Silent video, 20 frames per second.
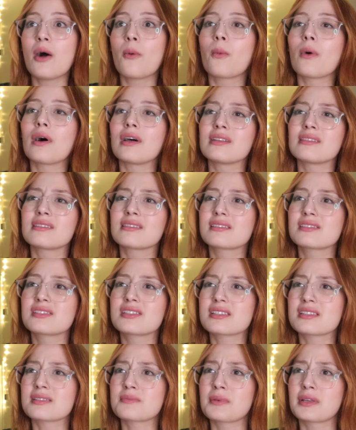Well,
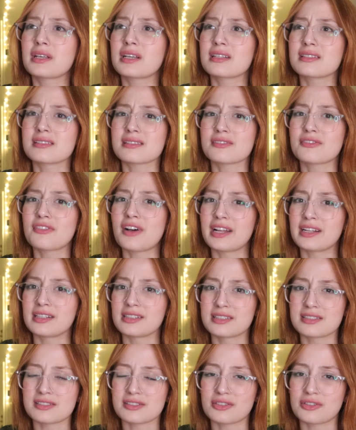just because
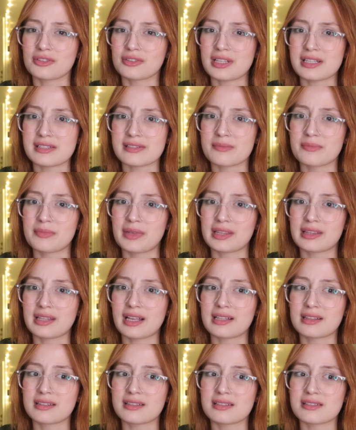final is good doesn't mean
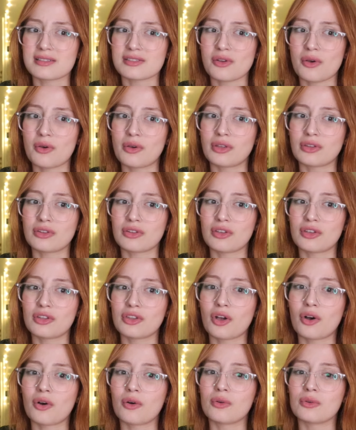that it's going to, you
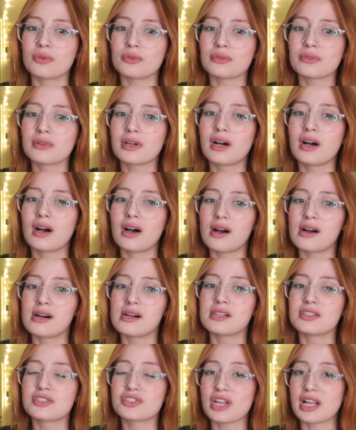know,
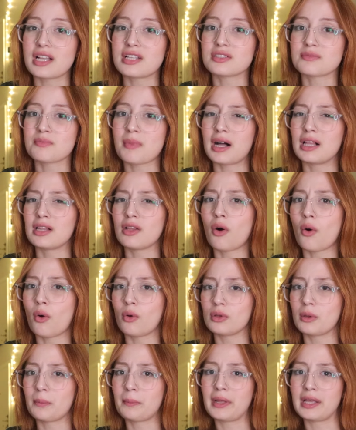uh, change my
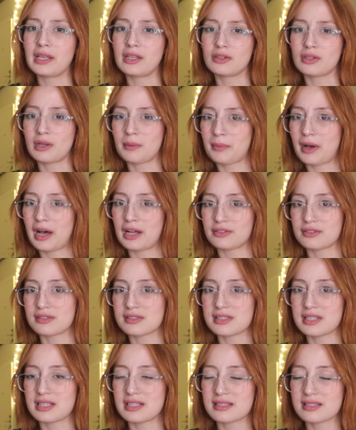whole opinion about the
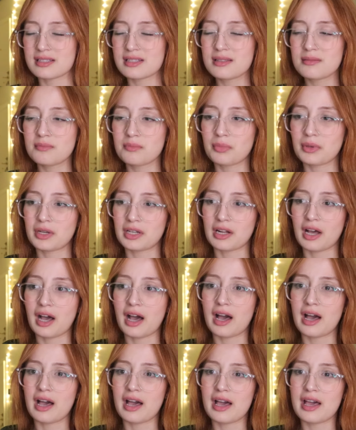season, but
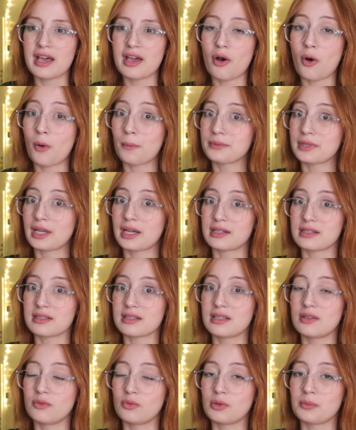I hope that
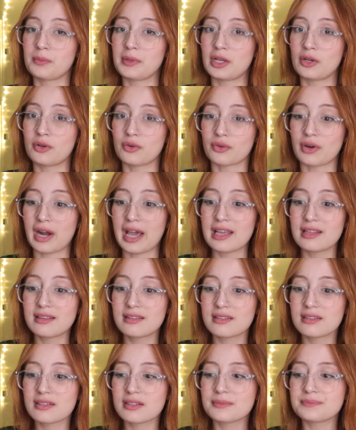it will be
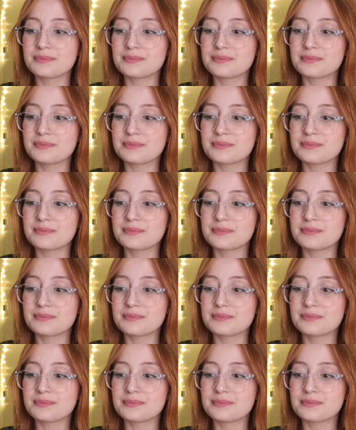great